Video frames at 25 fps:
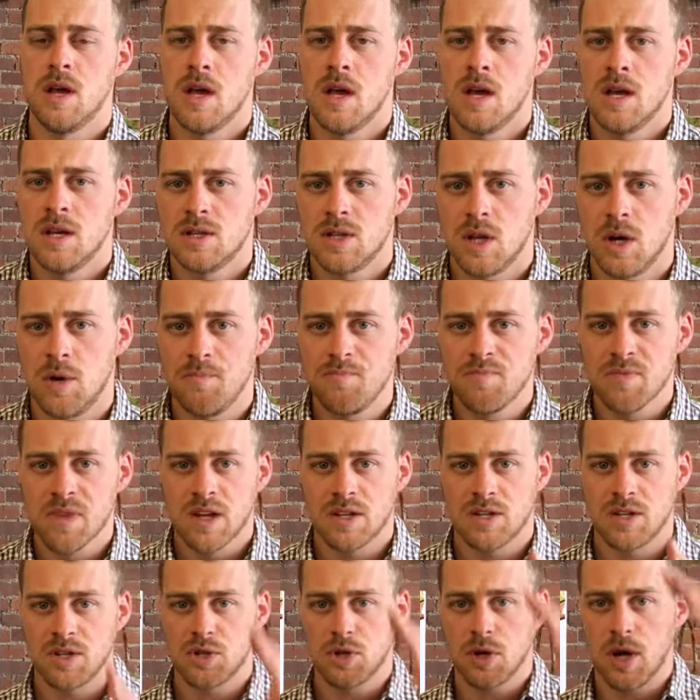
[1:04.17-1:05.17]
So
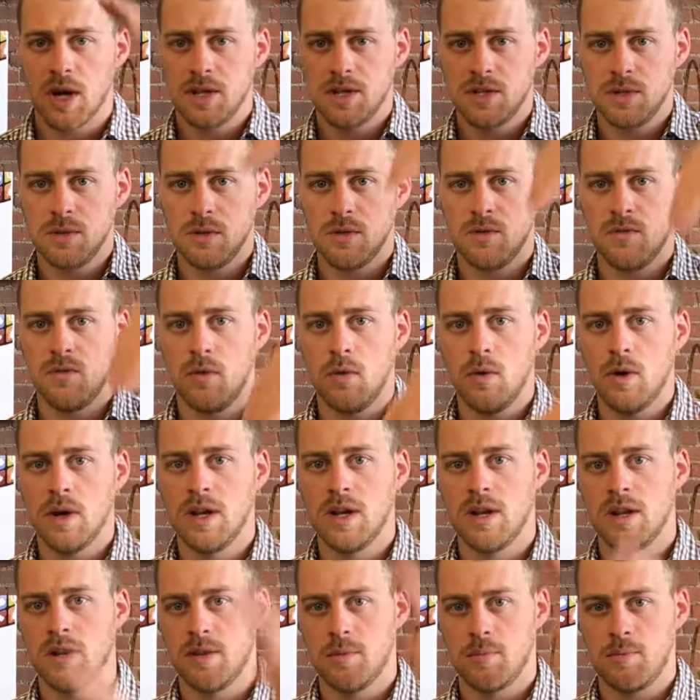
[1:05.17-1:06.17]
to try to
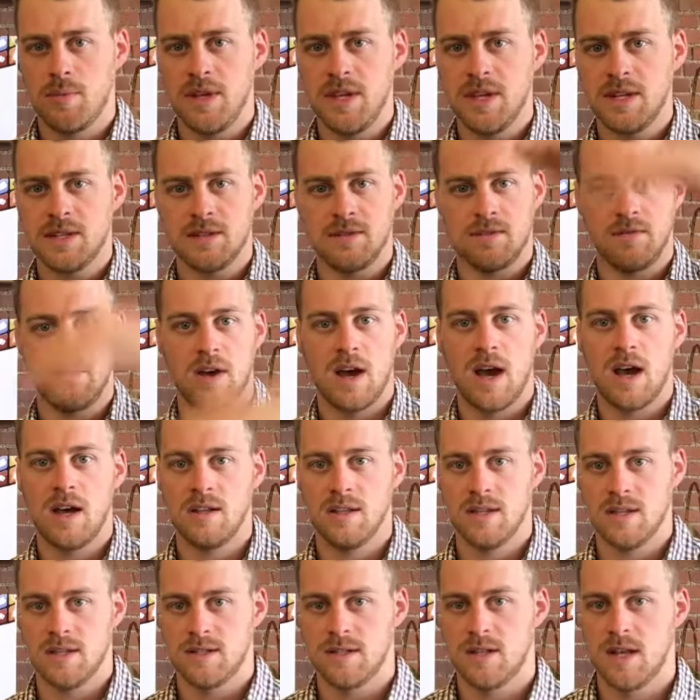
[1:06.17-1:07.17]
avoid the peaks and
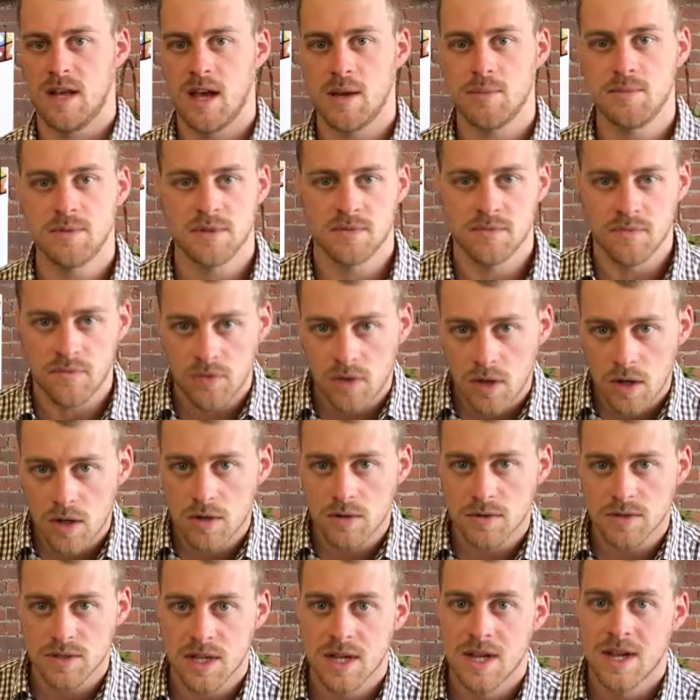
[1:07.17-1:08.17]
valleys, the ebbs and
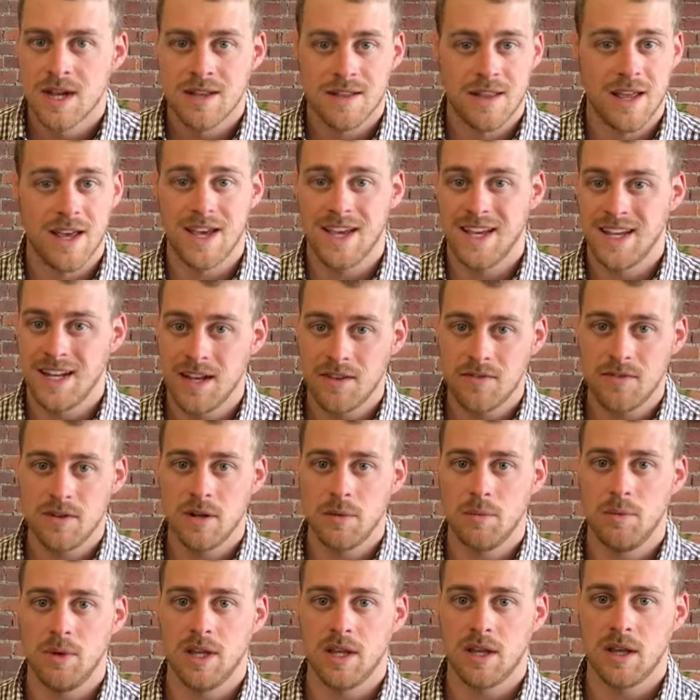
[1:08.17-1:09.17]
flows that
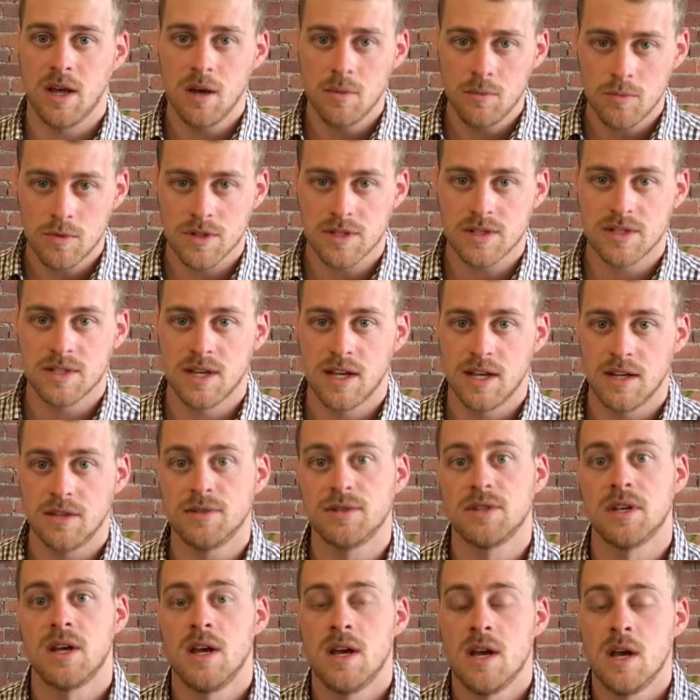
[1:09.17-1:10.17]
inevitably come with
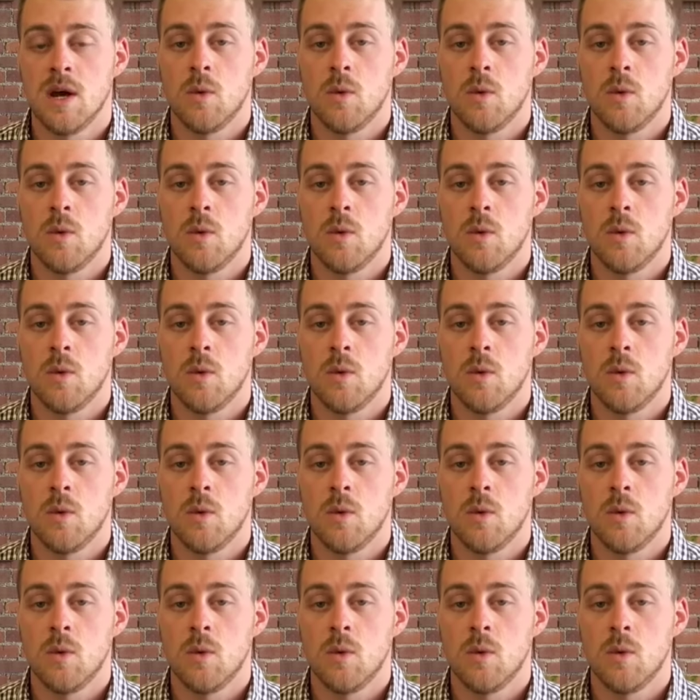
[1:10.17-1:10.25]
sales,